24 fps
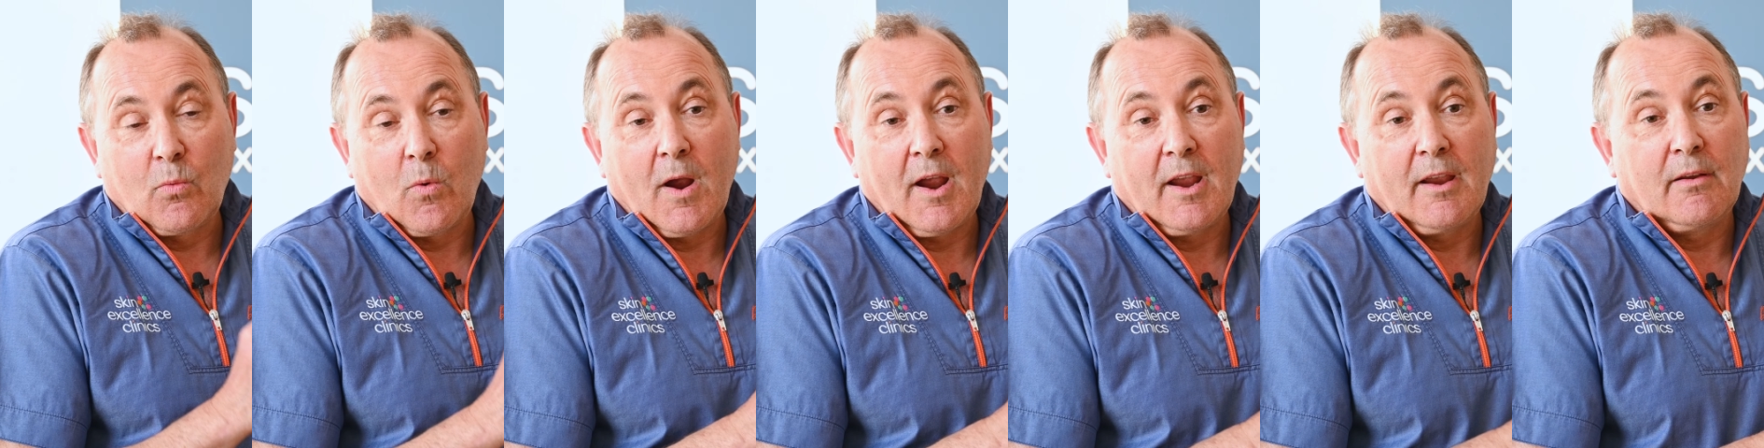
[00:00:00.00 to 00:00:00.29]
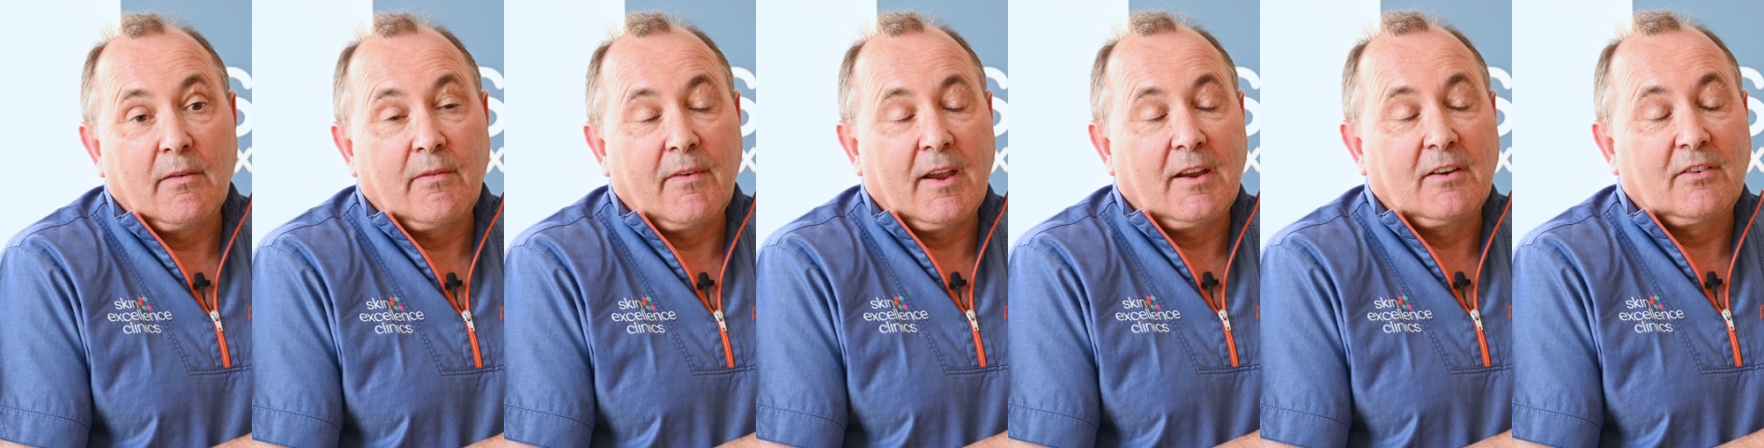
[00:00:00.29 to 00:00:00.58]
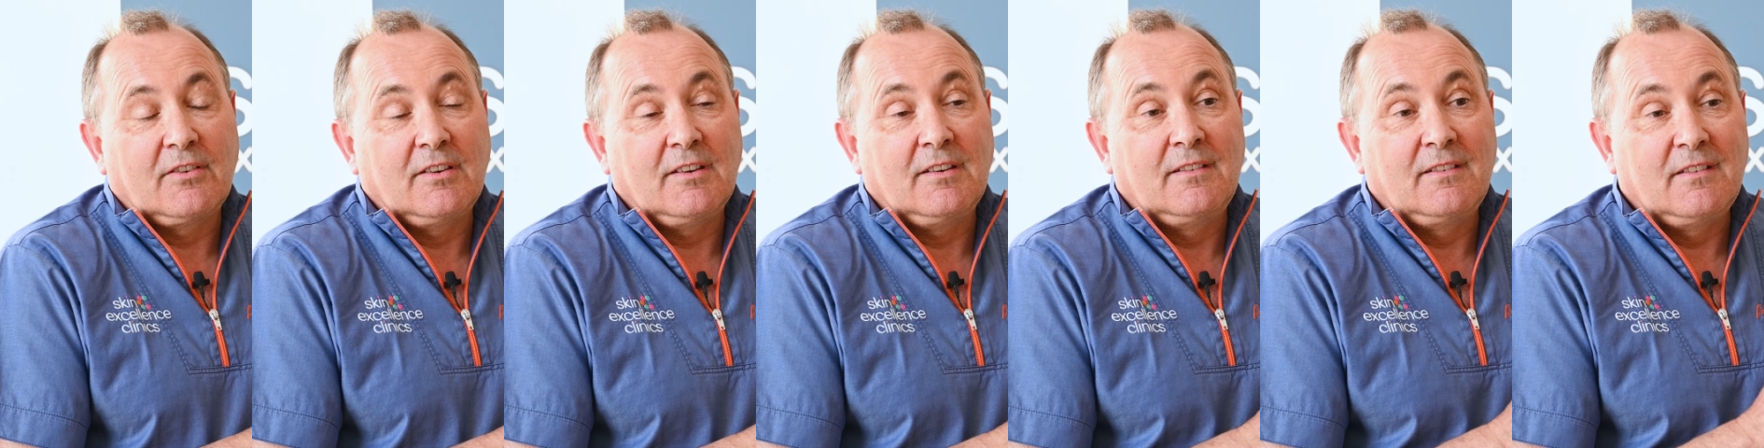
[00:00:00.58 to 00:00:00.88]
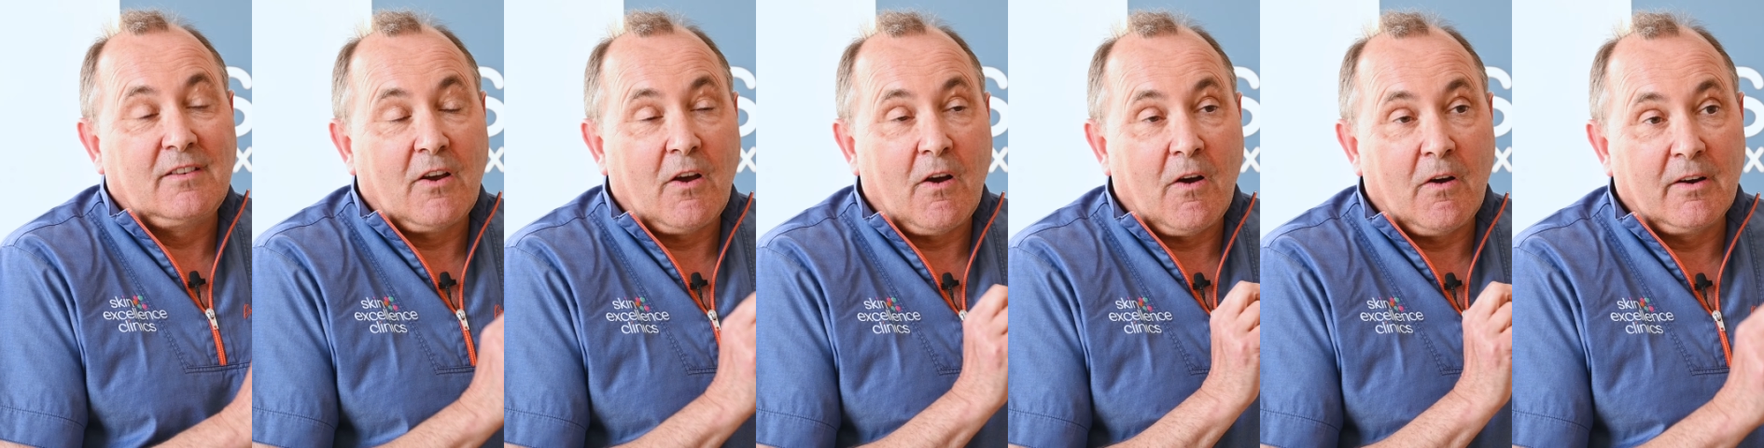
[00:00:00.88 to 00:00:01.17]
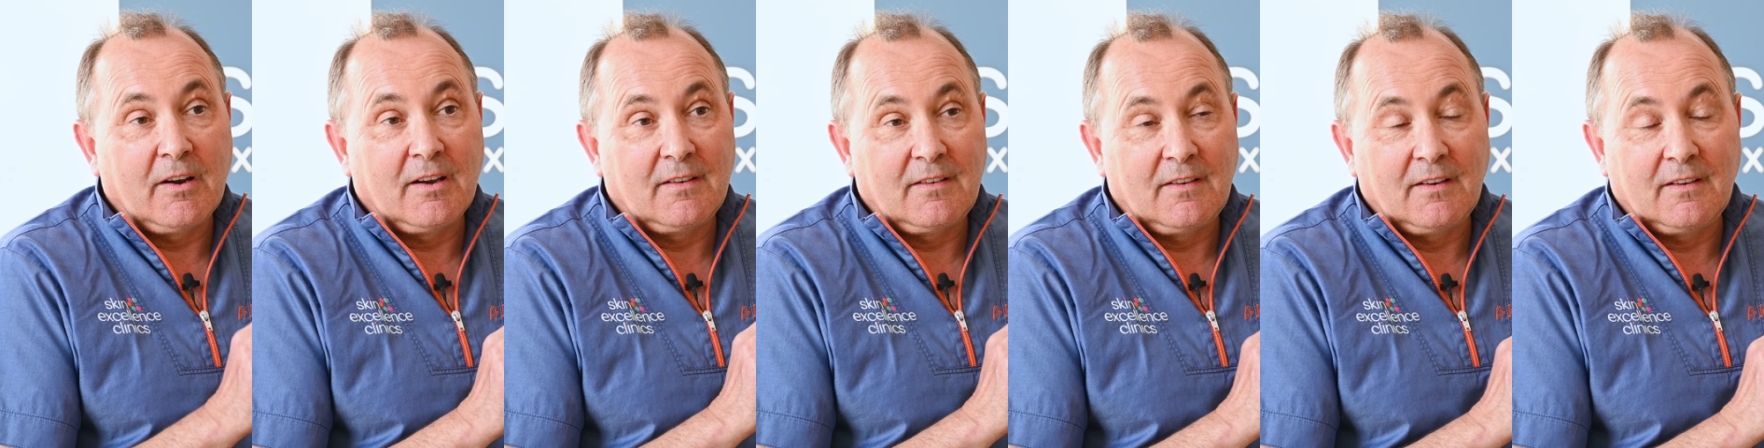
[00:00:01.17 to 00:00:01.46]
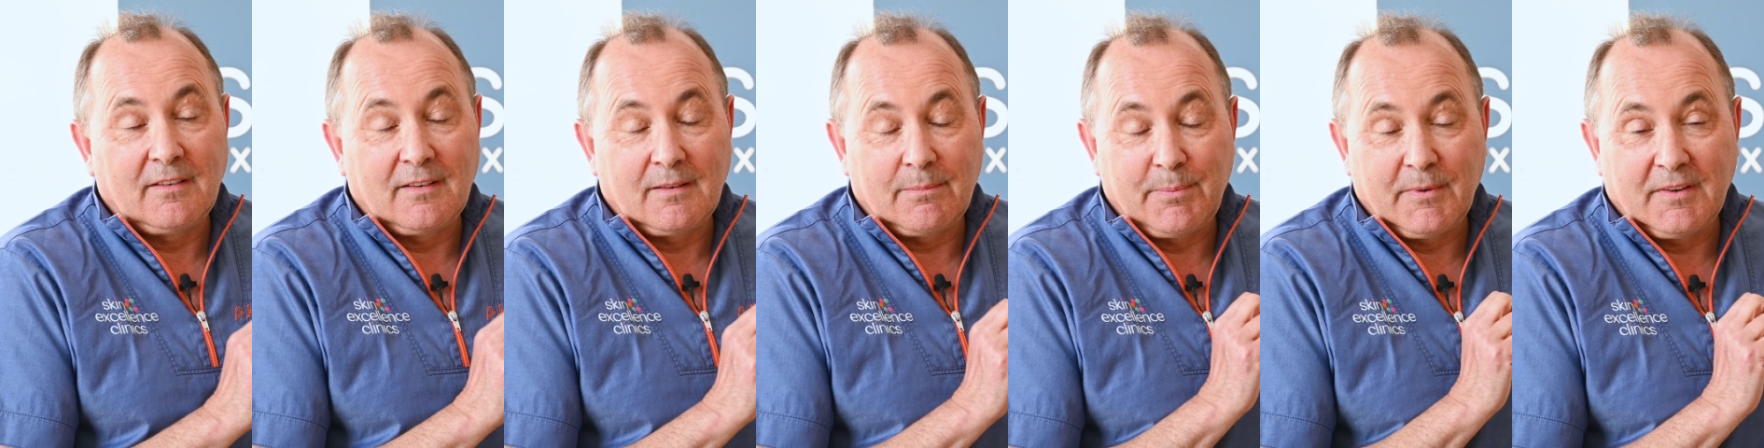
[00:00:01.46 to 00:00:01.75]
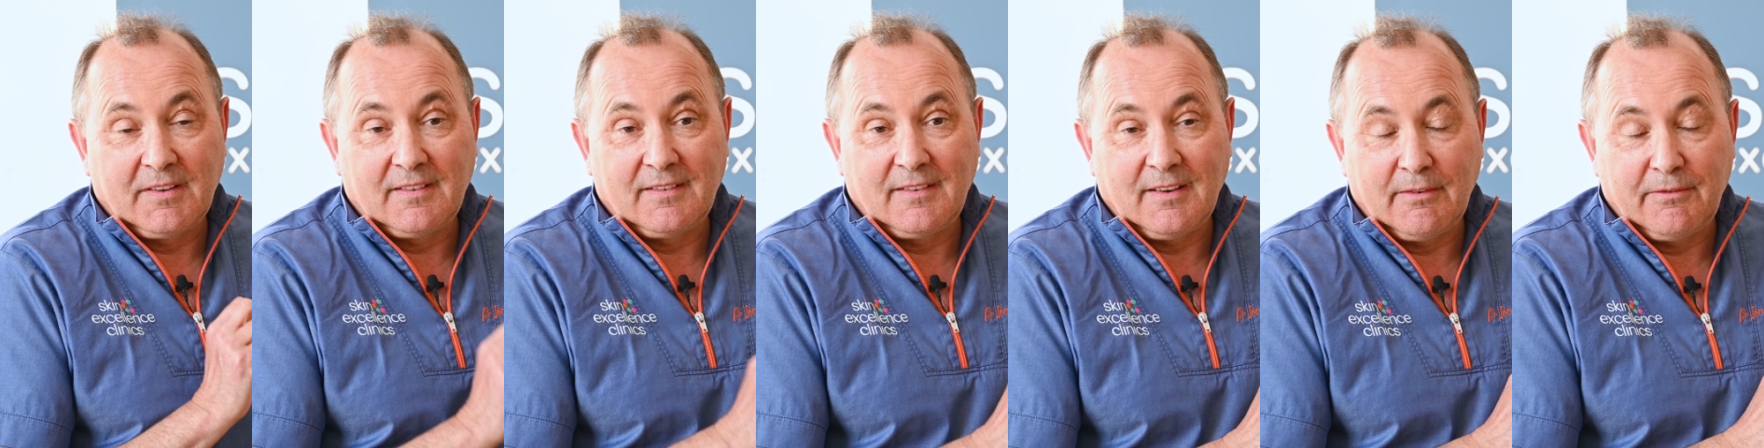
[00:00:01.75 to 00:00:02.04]
way of actually targeting
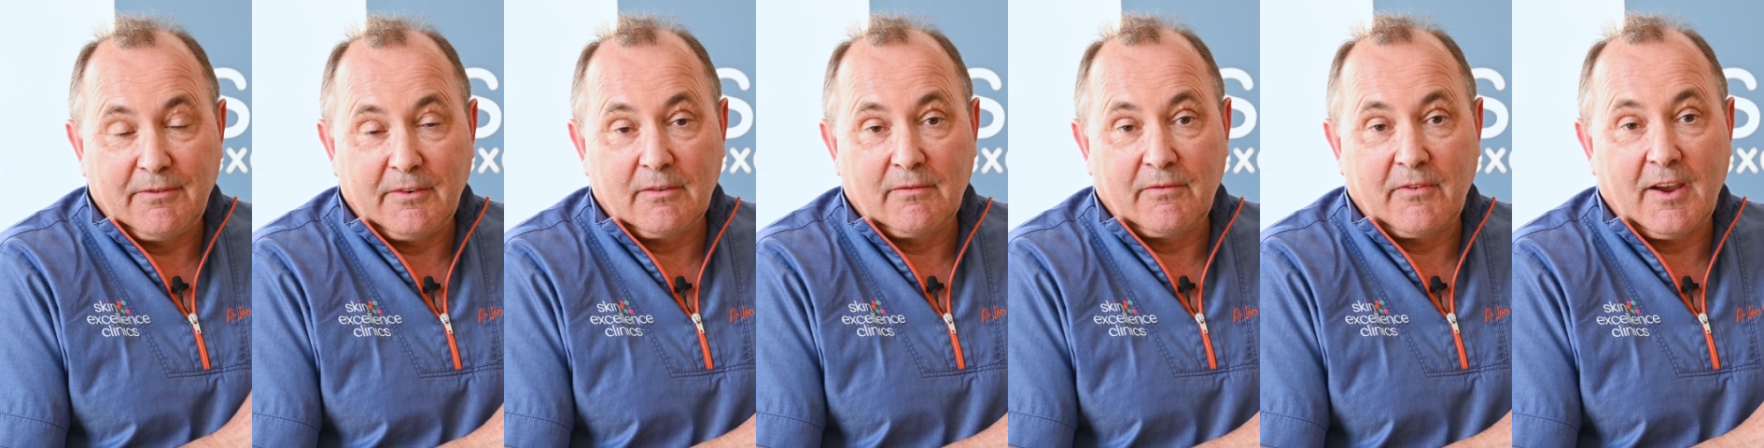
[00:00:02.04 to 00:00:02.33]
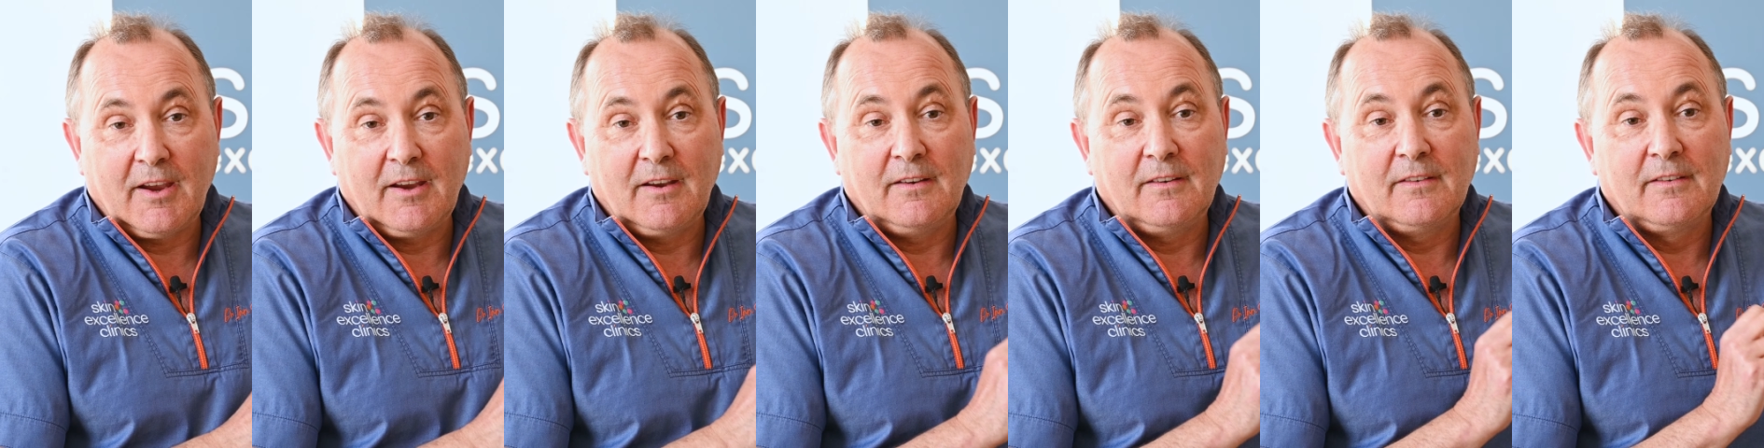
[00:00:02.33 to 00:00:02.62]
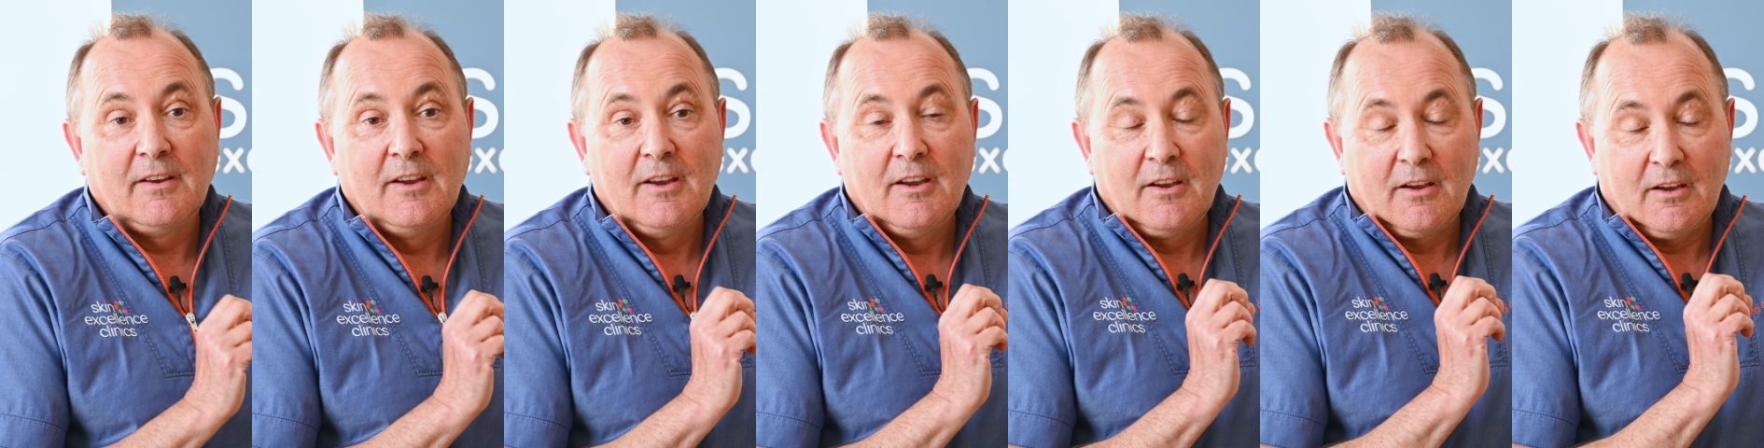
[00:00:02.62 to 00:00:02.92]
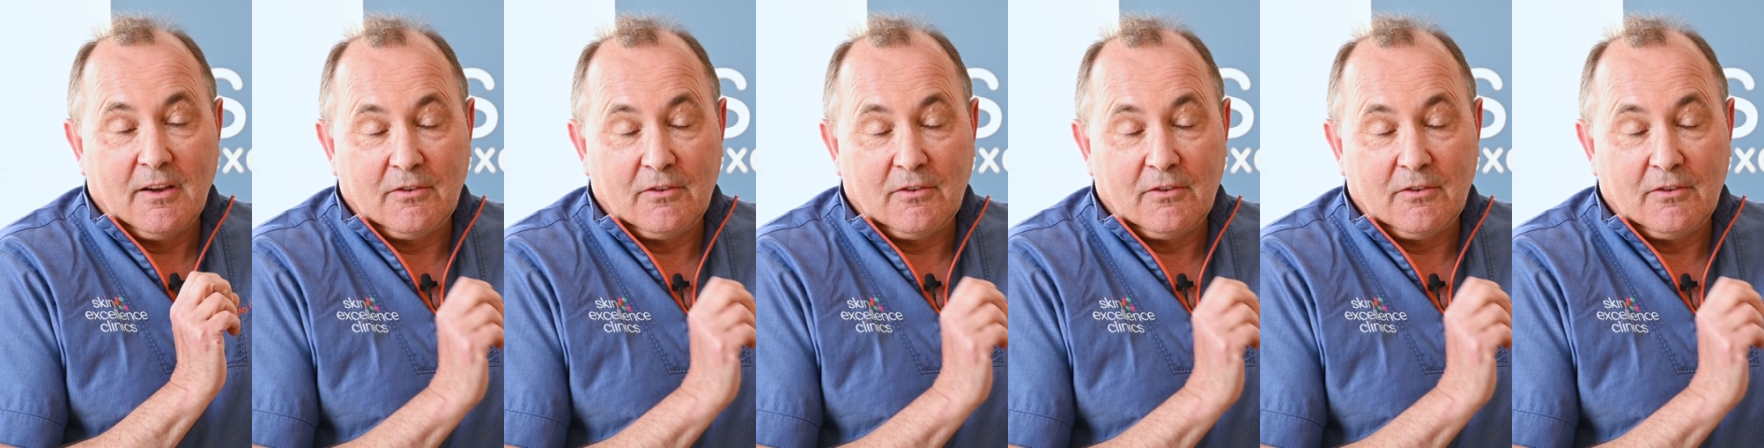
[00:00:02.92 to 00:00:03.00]
specific veins